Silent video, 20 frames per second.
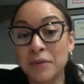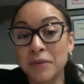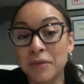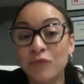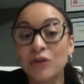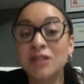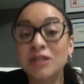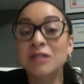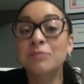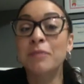
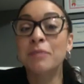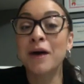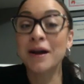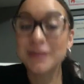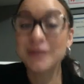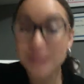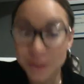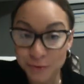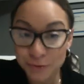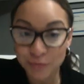
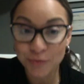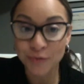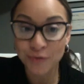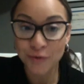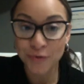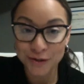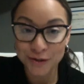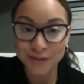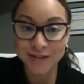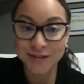responsible for the
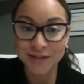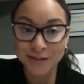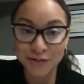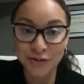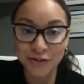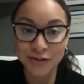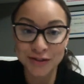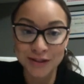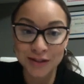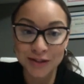decisions
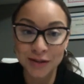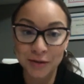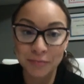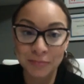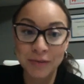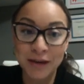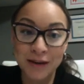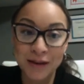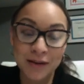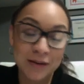that they
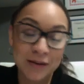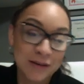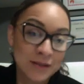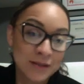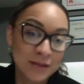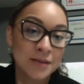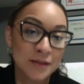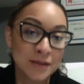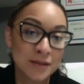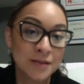make is
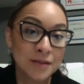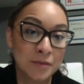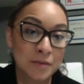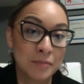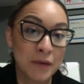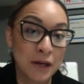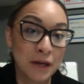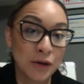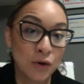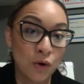the
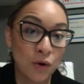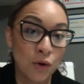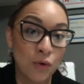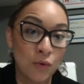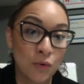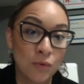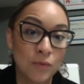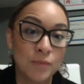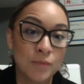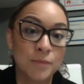main goal.